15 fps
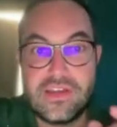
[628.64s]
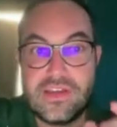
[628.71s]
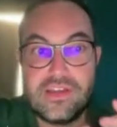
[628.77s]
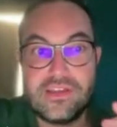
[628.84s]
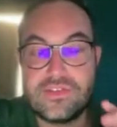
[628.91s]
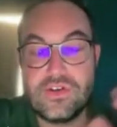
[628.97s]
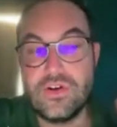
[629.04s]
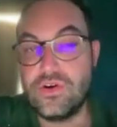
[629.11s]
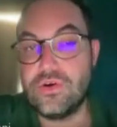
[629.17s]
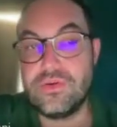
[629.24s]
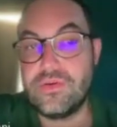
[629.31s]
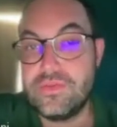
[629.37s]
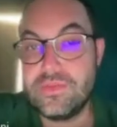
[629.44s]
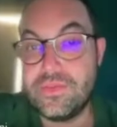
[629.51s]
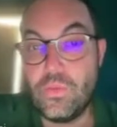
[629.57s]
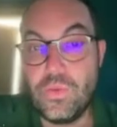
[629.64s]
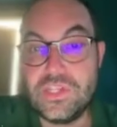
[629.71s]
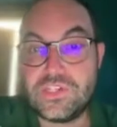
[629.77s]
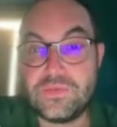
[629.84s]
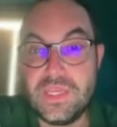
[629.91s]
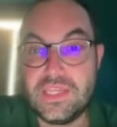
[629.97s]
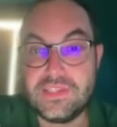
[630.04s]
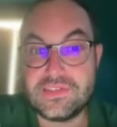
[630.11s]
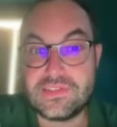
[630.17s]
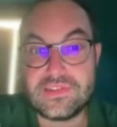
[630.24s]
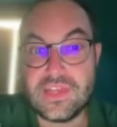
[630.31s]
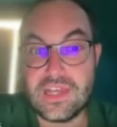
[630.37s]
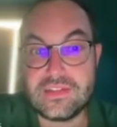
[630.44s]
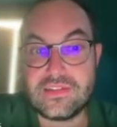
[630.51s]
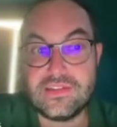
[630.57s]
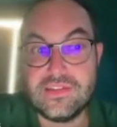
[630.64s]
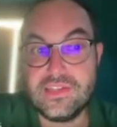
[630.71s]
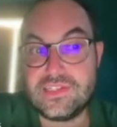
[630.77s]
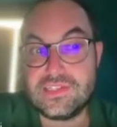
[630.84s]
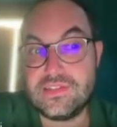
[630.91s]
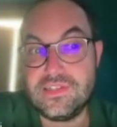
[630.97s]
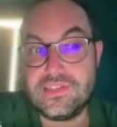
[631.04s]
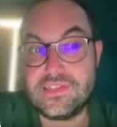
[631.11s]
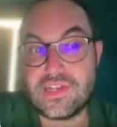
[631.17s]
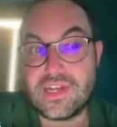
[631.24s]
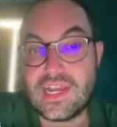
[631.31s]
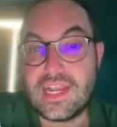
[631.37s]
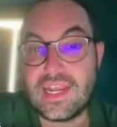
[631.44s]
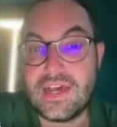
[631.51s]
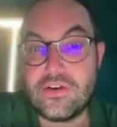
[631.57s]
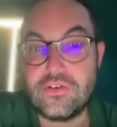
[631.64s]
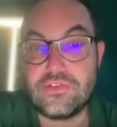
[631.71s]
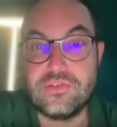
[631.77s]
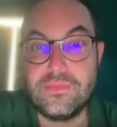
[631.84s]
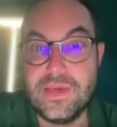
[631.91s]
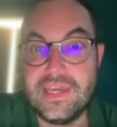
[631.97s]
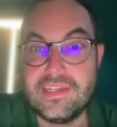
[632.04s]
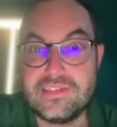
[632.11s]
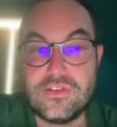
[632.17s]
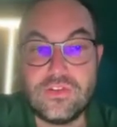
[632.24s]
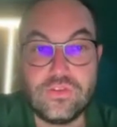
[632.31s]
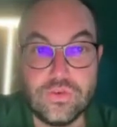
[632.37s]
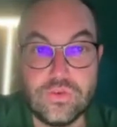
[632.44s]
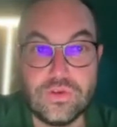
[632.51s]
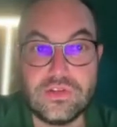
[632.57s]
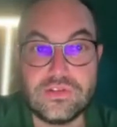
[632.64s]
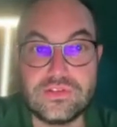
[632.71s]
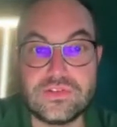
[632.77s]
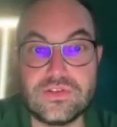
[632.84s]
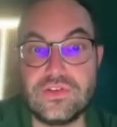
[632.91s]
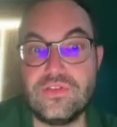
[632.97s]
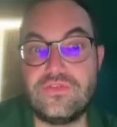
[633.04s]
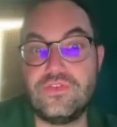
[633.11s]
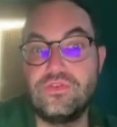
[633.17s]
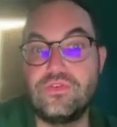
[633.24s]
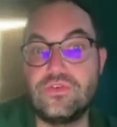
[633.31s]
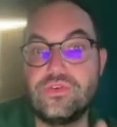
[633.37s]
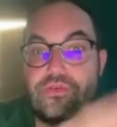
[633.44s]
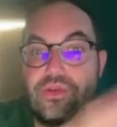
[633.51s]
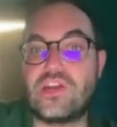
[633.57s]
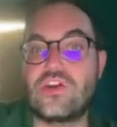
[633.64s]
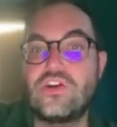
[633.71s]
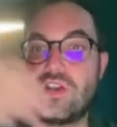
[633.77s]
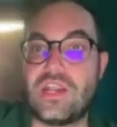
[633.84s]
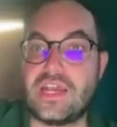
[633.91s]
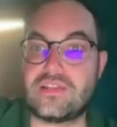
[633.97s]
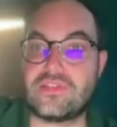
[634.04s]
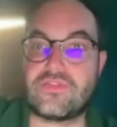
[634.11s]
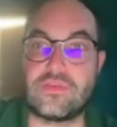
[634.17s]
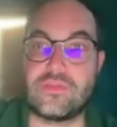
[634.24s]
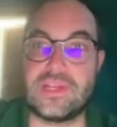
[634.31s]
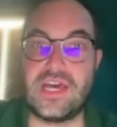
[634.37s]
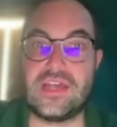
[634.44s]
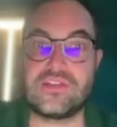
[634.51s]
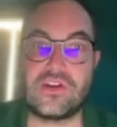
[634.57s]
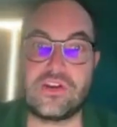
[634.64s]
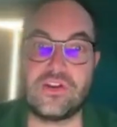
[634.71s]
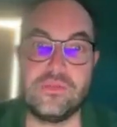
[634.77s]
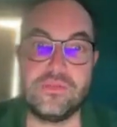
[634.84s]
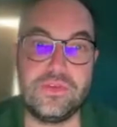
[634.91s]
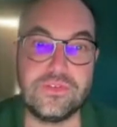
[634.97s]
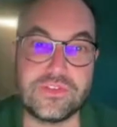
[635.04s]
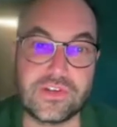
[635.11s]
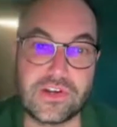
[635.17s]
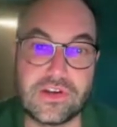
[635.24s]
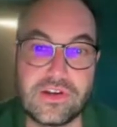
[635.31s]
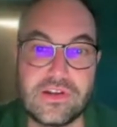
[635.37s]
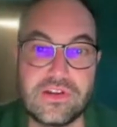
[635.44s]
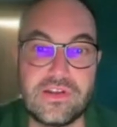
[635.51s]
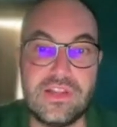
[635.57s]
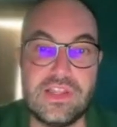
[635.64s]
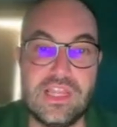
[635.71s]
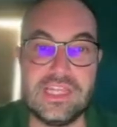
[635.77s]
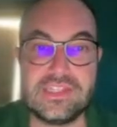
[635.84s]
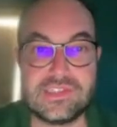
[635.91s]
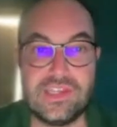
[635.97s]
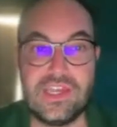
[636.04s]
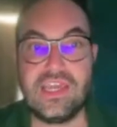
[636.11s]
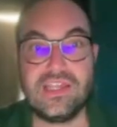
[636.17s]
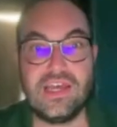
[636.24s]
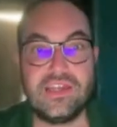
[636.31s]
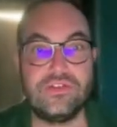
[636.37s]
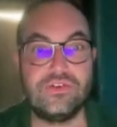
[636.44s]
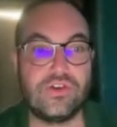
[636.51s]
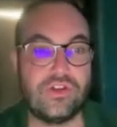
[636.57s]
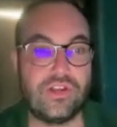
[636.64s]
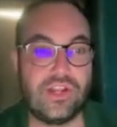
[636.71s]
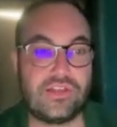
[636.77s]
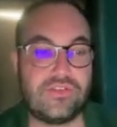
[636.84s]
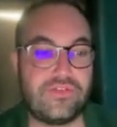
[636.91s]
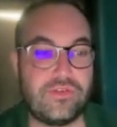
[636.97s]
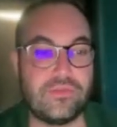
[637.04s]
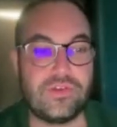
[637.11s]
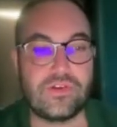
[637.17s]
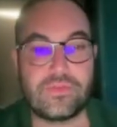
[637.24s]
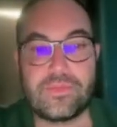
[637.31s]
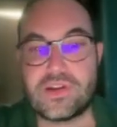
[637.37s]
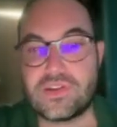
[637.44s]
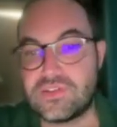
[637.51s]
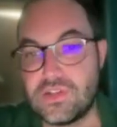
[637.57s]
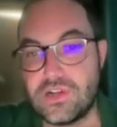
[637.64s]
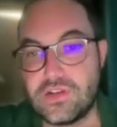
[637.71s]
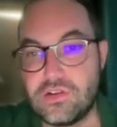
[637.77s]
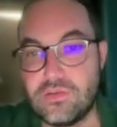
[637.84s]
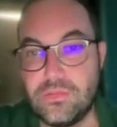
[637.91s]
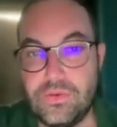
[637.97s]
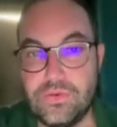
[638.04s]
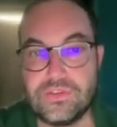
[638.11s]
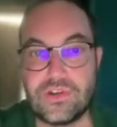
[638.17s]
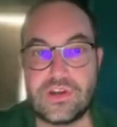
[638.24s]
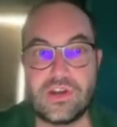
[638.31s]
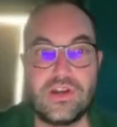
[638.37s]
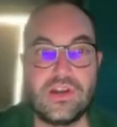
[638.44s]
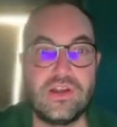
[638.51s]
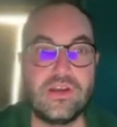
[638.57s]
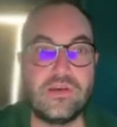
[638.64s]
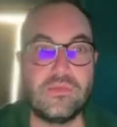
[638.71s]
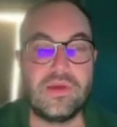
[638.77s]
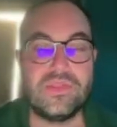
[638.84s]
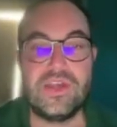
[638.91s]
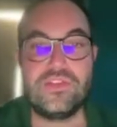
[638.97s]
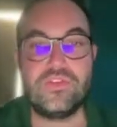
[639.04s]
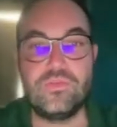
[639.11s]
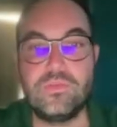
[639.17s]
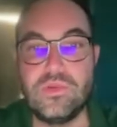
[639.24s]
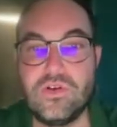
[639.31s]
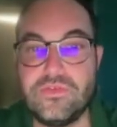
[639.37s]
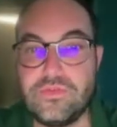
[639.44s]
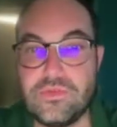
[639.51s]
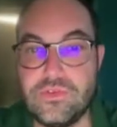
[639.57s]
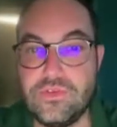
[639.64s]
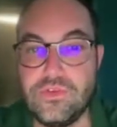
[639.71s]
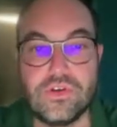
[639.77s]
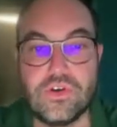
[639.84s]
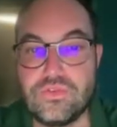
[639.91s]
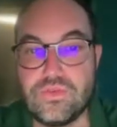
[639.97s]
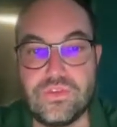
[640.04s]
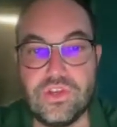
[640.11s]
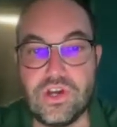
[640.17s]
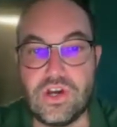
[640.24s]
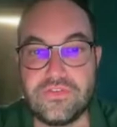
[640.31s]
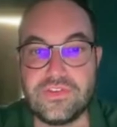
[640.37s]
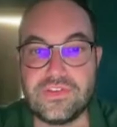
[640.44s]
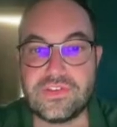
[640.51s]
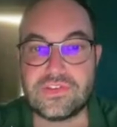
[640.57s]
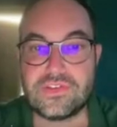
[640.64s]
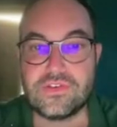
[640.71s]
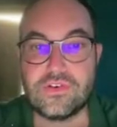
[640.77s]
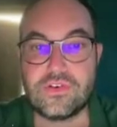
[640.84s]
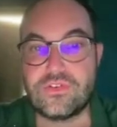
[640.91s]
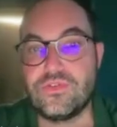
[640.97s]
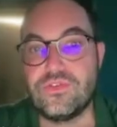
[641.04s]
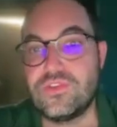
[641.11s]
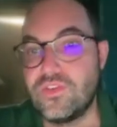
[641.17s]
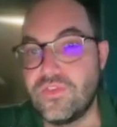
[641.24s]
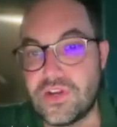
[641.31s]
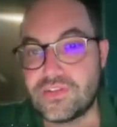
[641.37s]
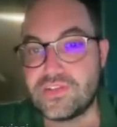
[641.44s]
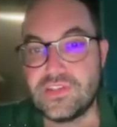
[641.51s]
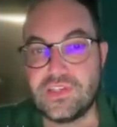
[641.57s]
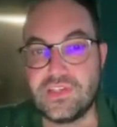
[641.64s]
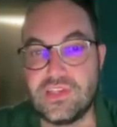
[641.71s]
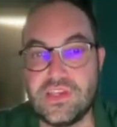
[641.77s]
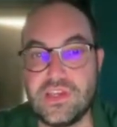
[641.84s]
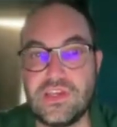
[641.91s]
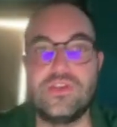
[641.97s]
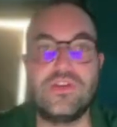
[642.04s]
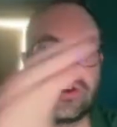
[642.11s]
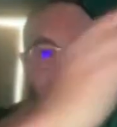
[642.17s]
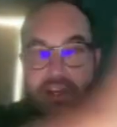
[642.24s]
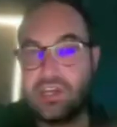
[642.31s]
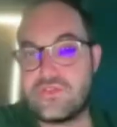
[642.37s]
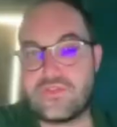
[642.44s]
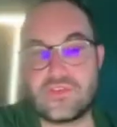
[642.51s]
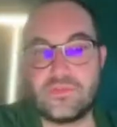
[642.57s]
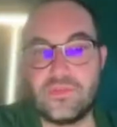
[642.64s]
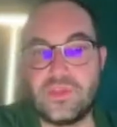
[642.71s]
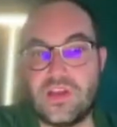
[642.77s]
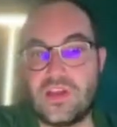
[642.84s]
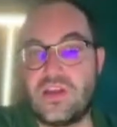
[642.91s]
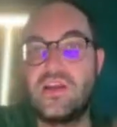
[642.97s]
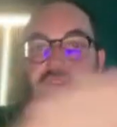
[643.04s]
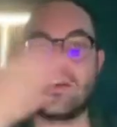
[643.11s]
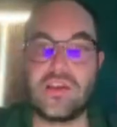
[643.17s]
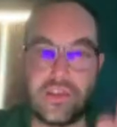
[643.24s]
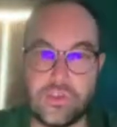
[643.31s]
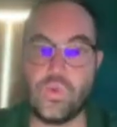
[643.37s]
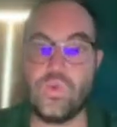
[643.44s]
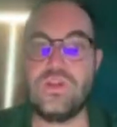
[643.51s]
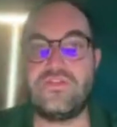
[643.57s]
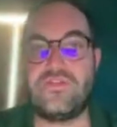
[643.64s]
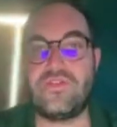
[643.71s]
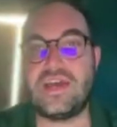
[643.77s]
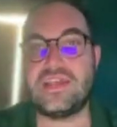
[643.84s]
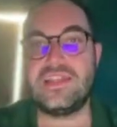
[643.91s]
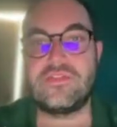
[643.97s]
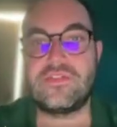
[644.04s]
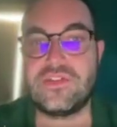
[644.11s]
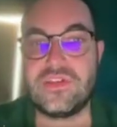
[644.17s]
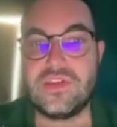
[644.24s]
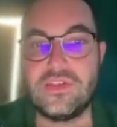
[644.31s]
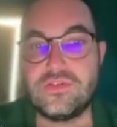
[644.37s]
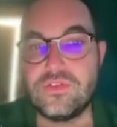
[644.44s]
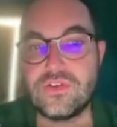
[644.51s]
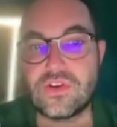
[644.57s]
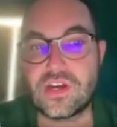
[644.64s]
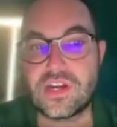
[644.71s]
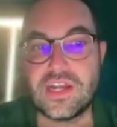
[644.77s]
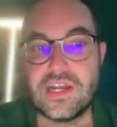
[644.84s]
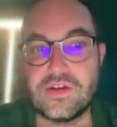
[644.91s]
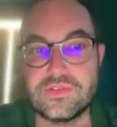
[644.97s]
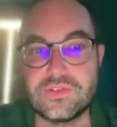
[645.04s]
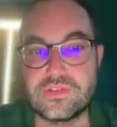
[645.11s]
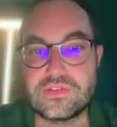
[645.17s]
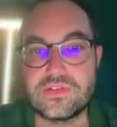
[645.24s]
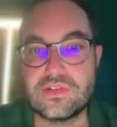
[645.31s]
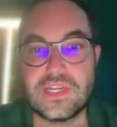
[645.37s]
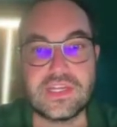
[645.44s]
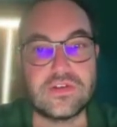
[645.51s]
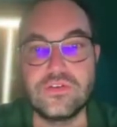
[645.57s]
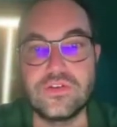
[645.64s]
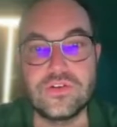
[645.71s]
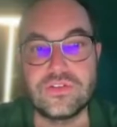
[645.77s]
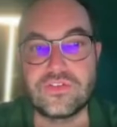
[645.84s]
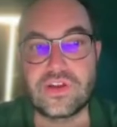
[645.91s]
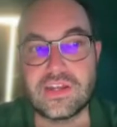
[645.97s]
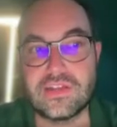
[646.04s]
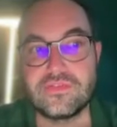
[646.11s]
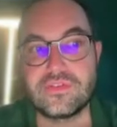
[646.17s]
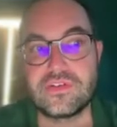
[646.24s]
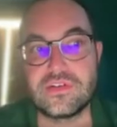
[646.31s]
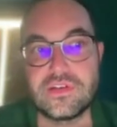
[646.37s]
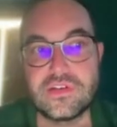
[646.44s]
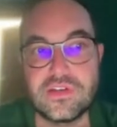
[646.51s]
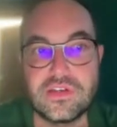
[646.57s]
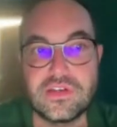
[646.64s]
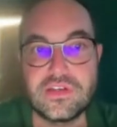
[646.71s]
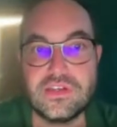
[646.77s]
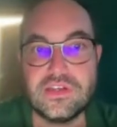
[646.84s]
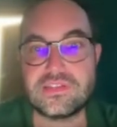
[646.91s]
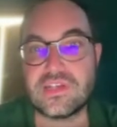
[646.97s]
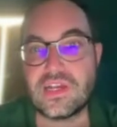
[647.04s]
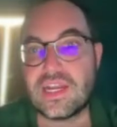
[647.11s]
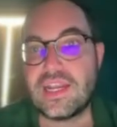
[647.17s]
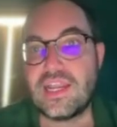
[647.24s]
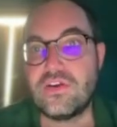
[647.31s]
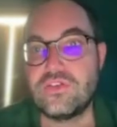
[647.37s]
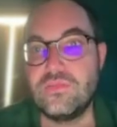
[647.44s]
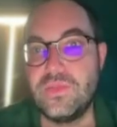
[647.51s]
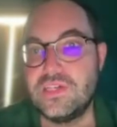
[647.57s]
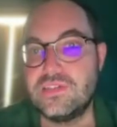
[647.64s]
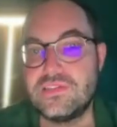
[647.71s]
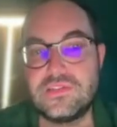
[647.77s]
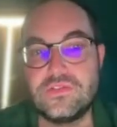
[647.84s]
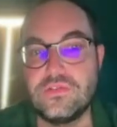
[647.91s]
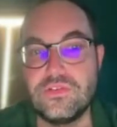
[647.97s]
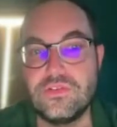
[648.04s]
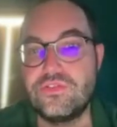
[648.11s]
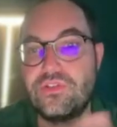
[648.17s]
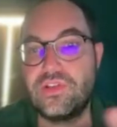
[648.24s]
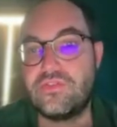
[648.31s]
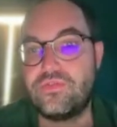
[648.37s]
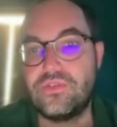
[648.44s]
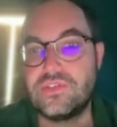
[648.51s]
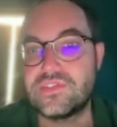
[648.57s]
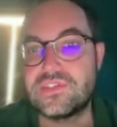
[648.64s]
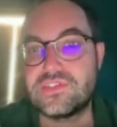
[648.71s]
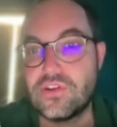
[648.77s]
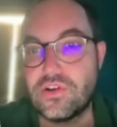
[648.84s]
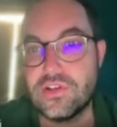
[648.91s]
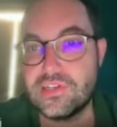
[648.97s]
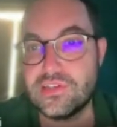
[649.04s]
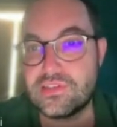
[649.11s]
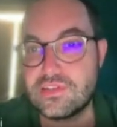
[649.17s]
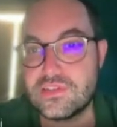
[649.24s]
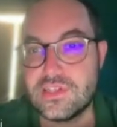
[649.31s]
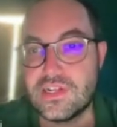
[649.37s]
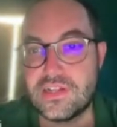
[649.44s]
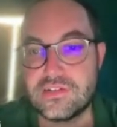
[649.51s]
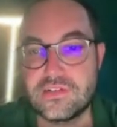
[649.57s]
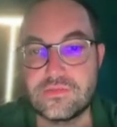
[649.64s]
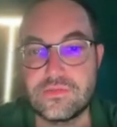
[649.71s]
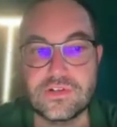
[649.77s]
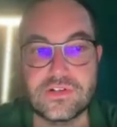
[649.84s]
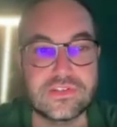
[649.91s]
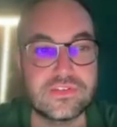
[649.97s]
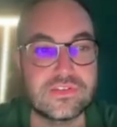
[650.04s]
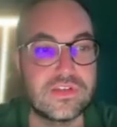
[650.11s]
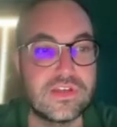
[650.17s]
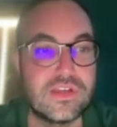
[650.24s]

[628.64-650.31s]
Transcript: So, which means that this is a cloud-based tool. So if you reconnect from another computer, let's say that you connect from your personal computer, but then you go to the office or to university, you connect from there, you will find everything into your account, like Google Drive. It's a cloud-based tool. You don't have to install it, in other words.